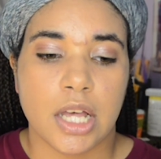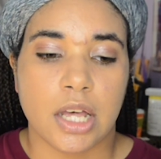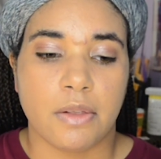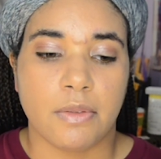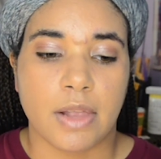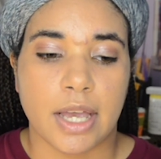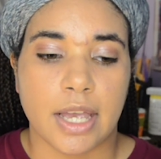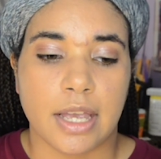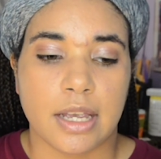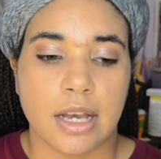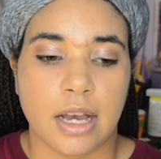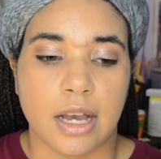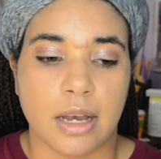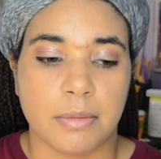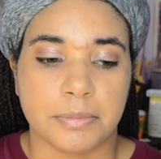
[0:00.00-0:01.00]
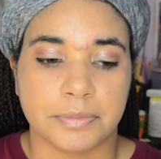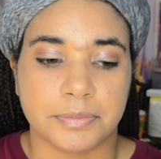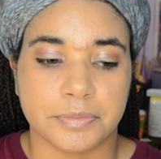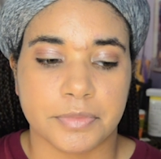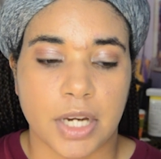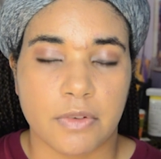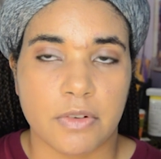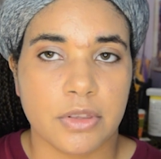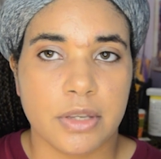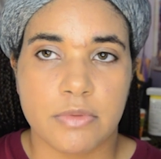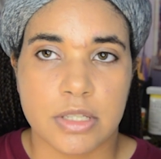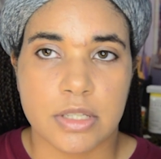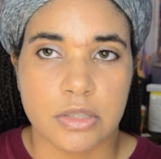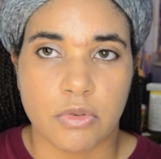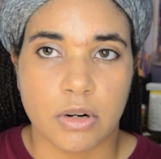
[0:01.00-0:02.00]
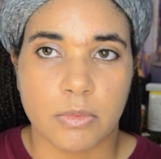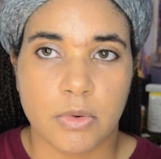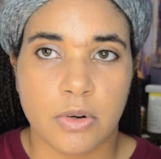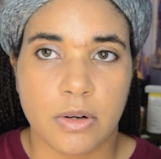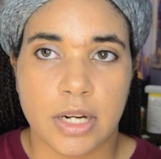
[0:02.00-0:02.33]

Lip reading: like everything was normal,